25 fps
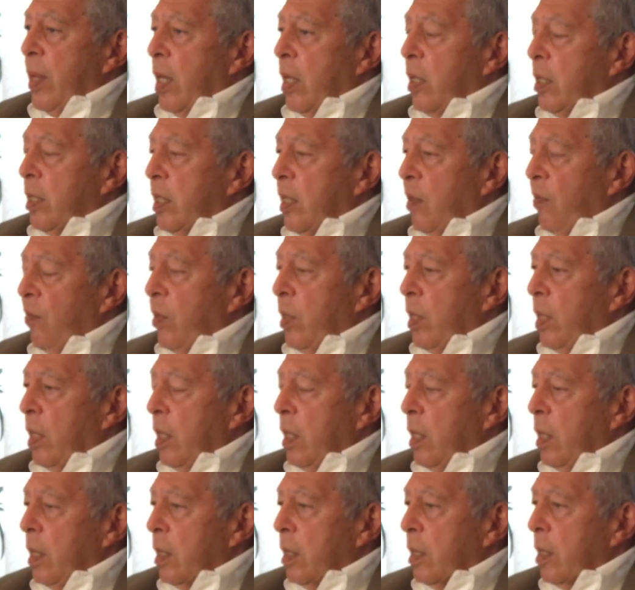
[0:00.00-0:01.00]
in our 70
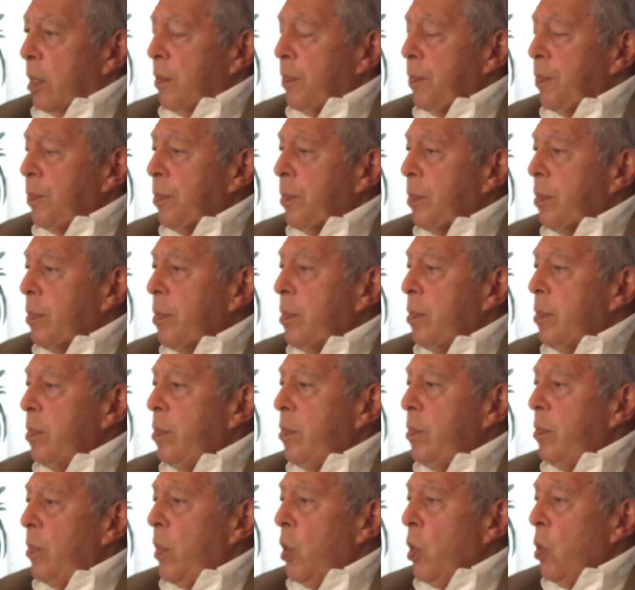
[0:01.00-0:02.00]
years,
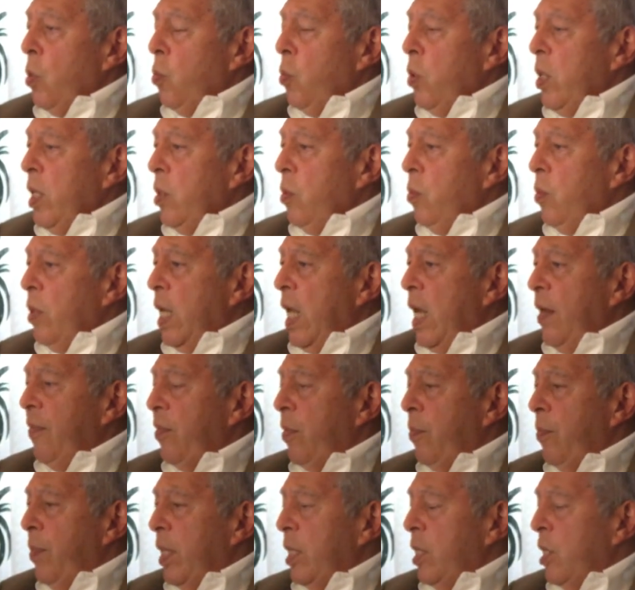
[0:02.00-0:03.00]
we have
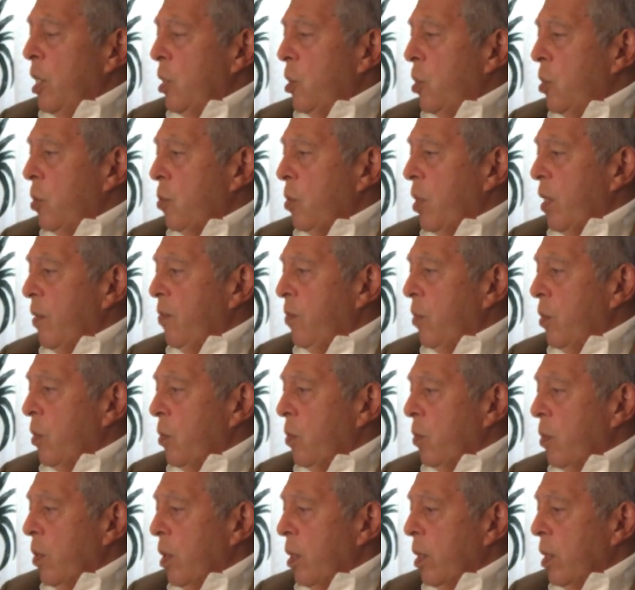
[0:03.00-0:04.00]
a message to give to the
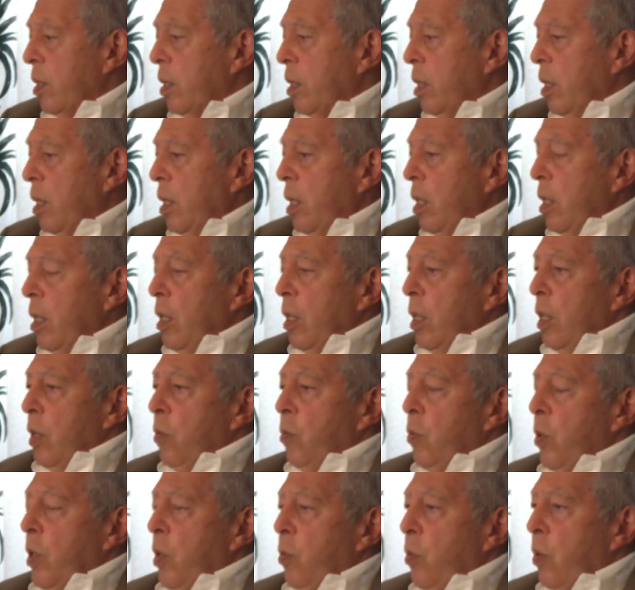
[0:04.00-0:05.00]
world.
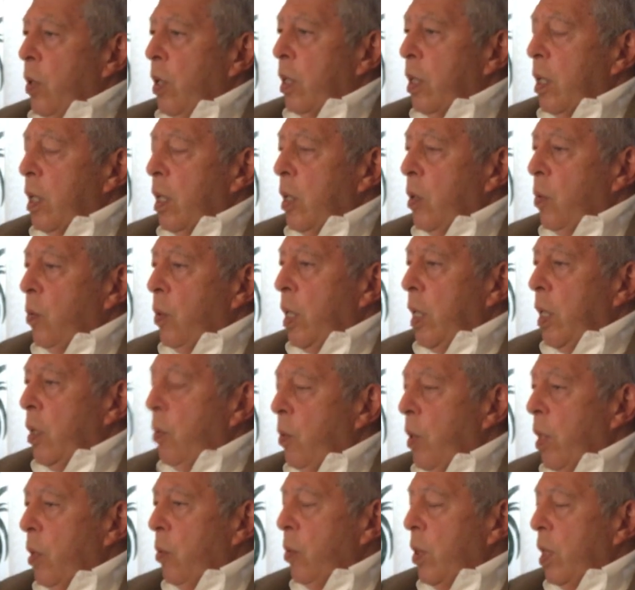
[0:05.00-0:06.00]
We work in a way
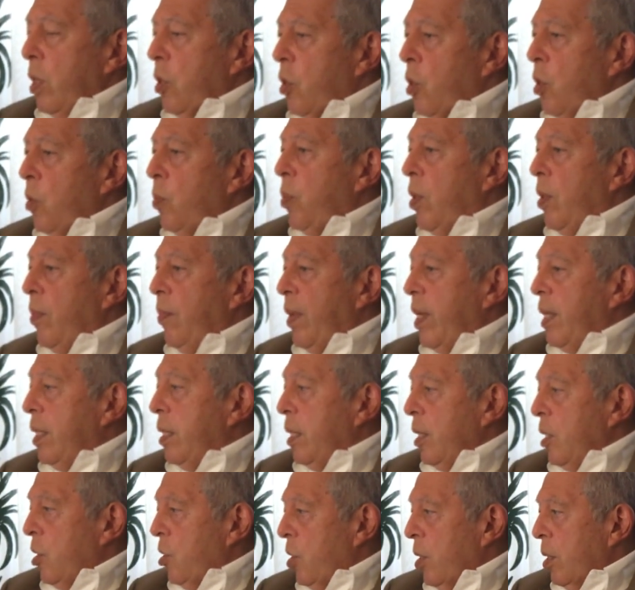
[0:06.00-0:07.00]
where we complement
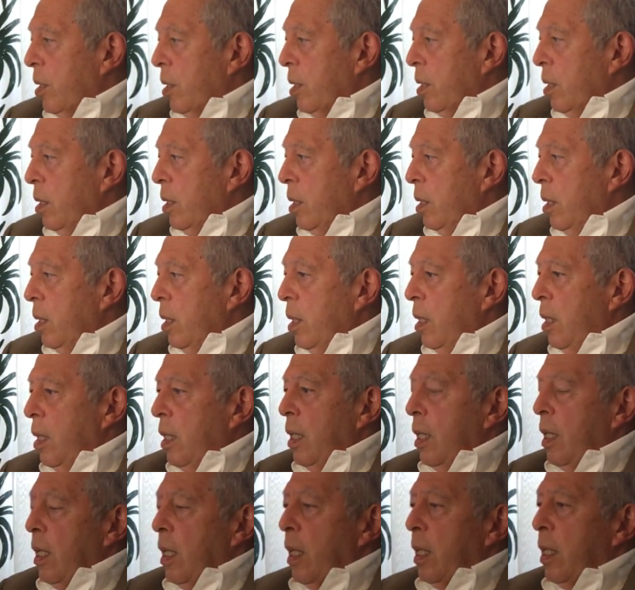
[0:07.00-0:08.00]
each other.
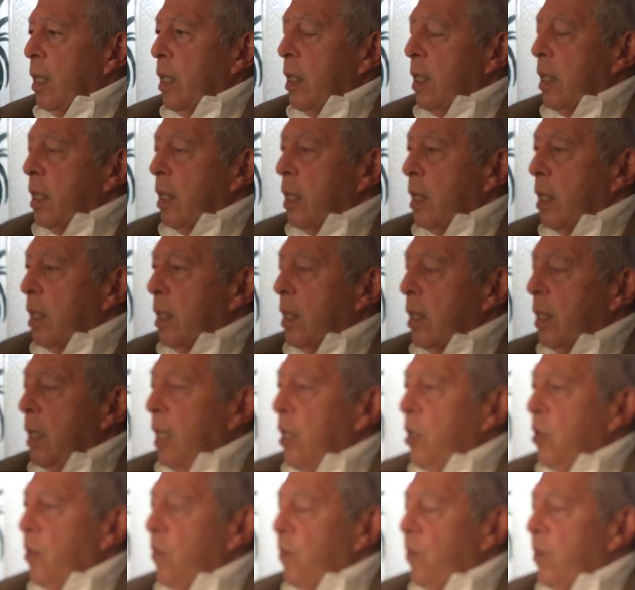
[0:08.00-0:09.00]
And this
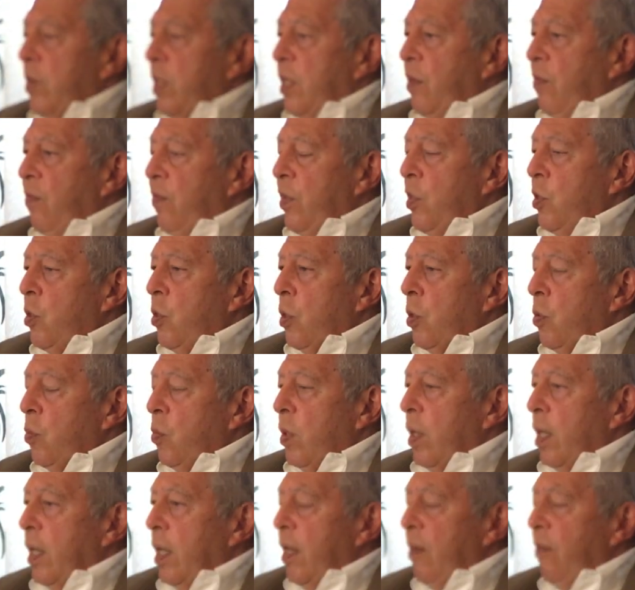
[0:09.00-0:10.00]
state of division
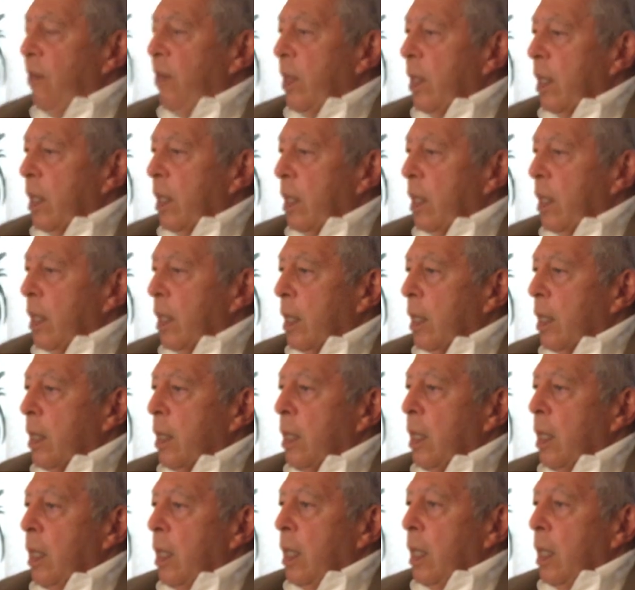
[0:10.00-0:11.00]
we're living in,